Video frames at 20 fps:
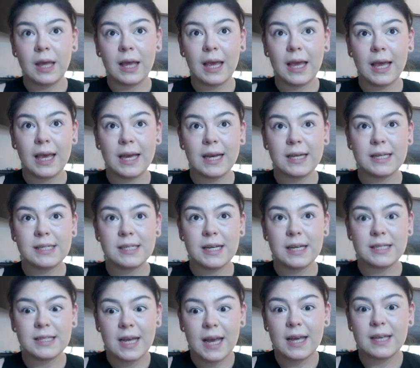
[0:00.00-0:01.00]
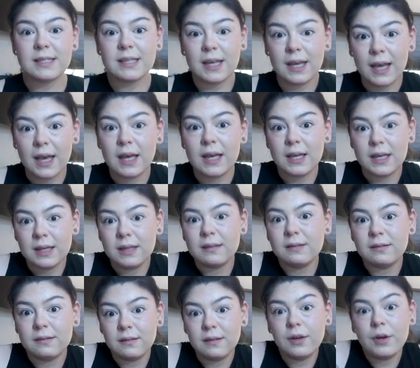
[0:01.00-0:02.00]
it takes like
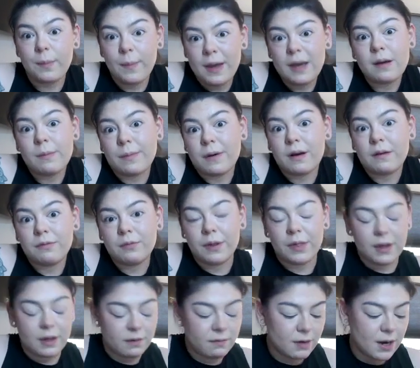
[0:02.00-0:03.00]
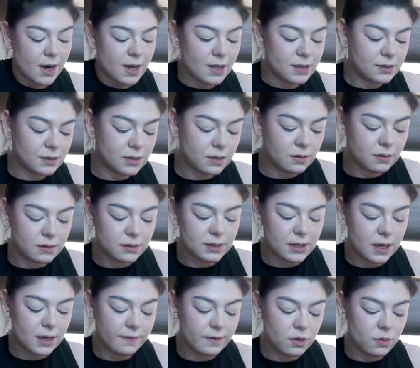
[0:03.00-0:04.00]
your makeup off with it, right? So it's
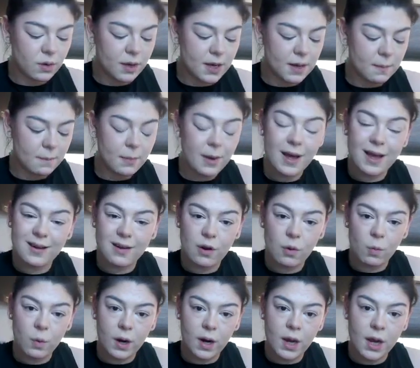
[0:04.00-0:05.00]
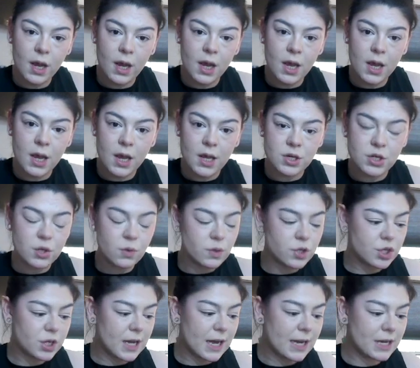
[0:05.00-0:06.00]
kind of annoying, but we do
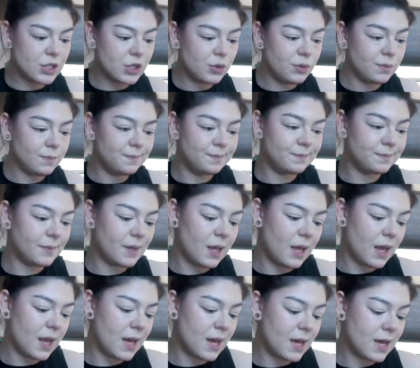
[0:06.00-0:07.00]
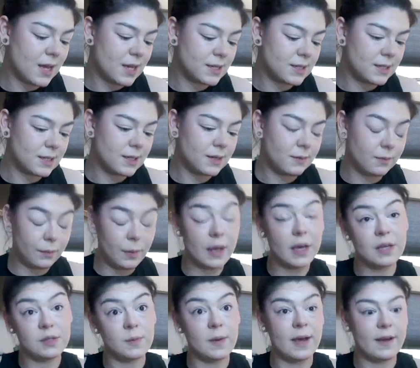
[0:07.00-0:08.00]
what you gotta do. And
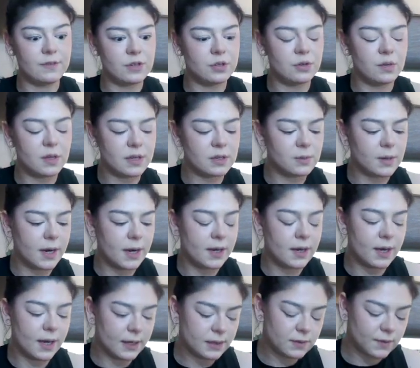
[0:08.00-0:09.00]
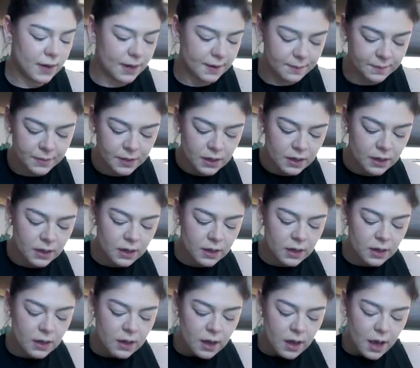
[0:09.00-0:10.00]
because we have to do this, right? Yeah, it's fine.
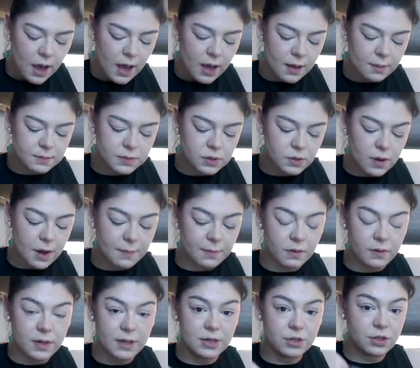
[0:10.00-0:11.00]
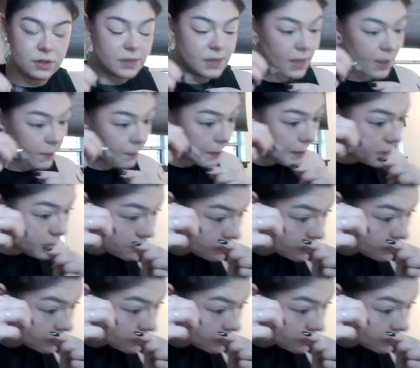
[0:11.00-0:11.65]
So I'm going to just take a piece